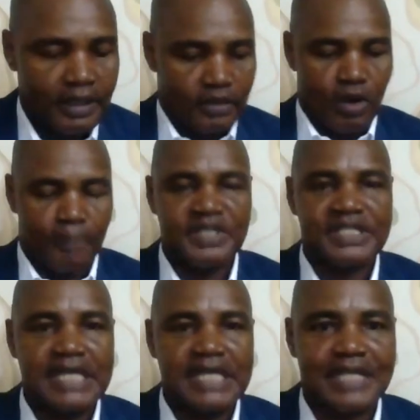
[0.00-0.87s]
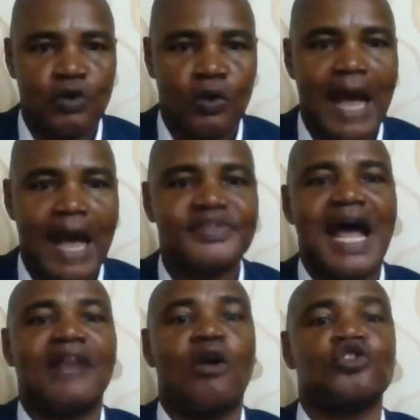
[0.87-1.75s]
Your business has collapsed
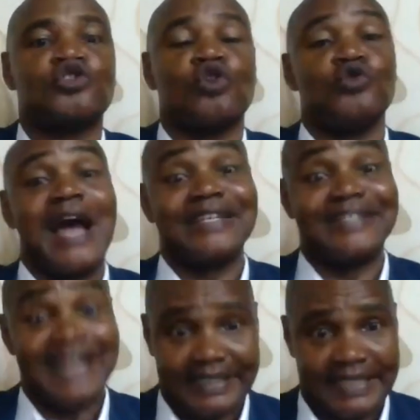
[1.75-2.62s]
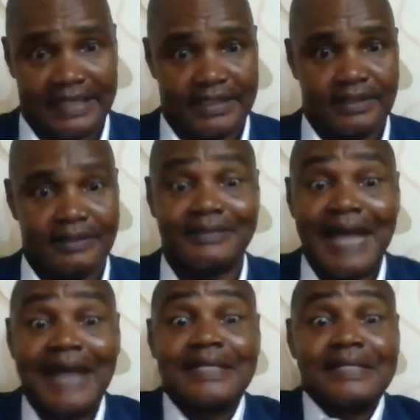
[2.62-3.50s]
and also you are indebted.
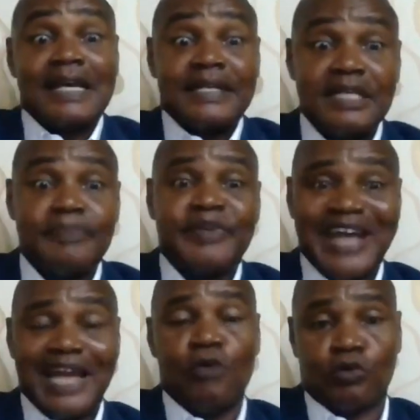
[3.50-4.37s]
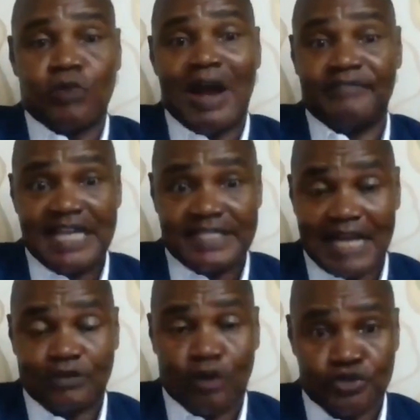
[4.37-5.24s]
That is typically what we advise
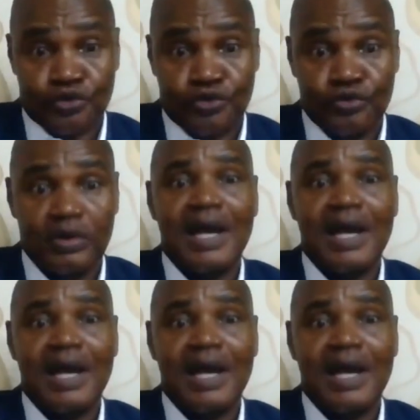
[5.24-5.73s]
startups to do.